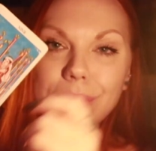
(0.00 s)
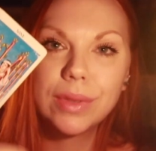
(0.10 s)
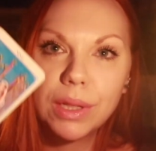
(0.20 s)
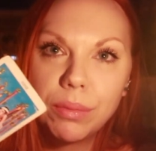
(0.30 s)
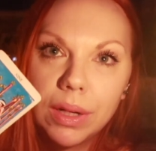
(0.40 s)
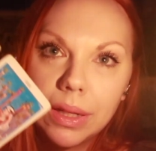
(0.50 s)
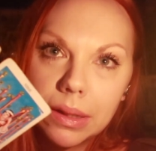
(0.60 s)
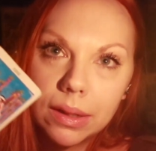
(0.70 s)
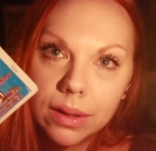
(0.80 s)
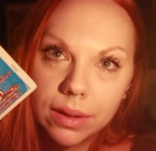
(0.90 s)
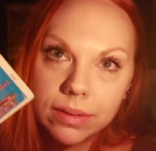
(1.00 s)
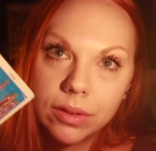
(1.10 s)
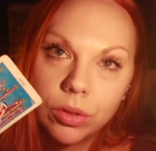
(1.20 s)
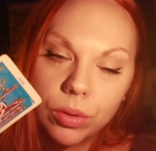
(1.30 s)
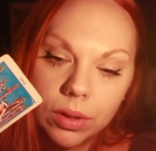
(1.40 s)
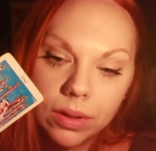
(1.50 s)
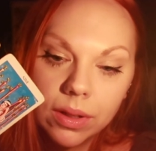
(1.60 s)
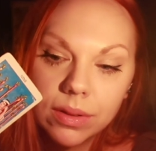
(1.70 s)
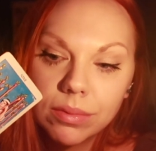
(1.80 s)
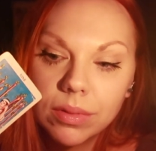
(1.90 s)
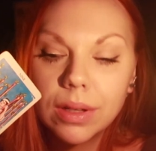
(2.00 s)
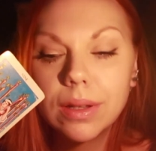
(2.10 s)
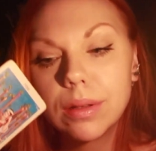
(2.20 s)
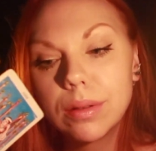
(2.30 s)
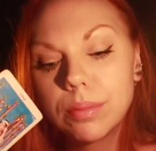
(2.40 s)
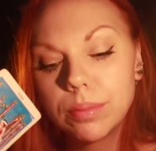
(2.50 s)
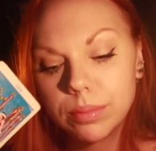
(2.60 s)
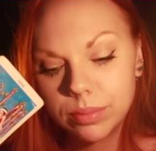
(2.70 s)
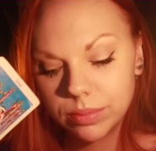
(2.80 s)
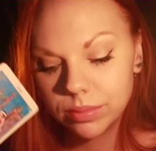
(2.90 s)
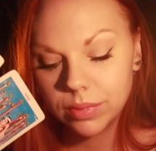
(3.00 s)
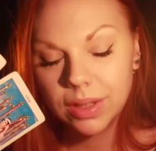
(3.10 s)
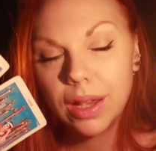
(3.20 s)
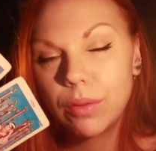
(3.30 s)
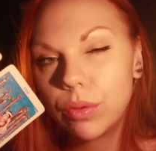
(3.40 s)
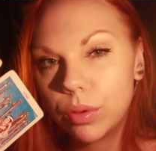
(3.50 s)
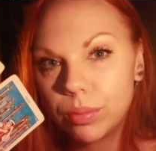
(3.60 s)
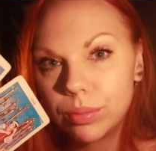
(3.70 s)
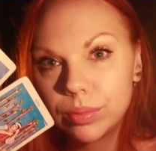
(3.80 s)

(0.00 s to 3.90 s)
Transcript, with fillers: someone is a little insecure, a little, a little careful.